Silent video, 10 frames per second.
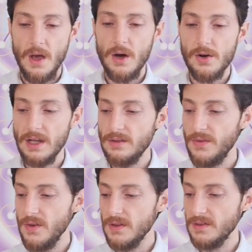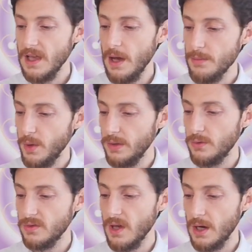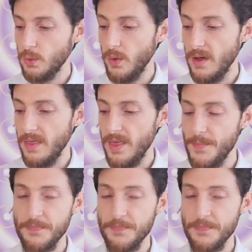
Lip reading: Alright, first I'm going to start with